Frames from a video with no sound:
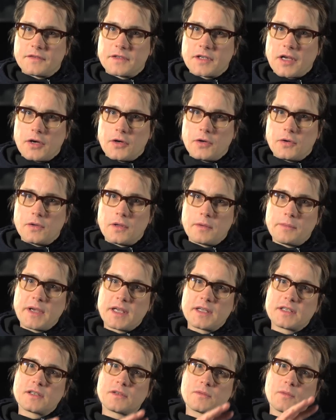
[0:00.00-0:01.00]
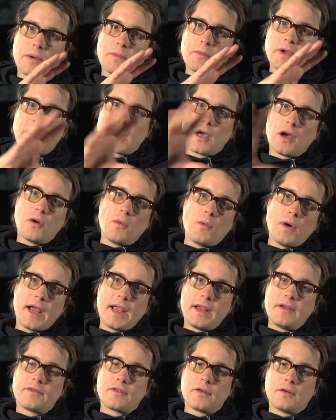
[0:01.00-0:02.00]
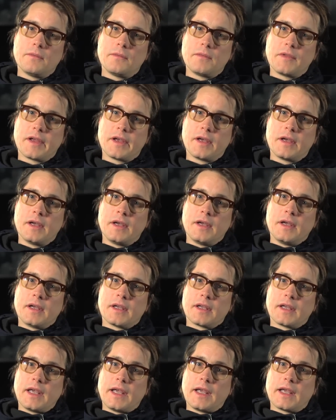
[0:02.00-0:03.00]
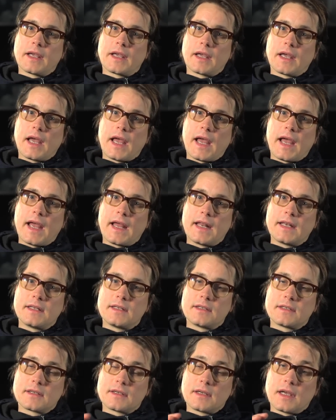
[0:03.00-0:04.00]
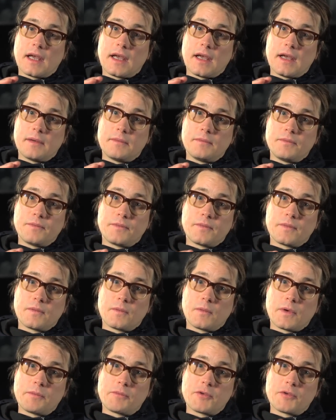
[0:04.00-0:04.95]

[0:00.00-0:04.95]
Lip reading: So the bits when we go away from the gig and we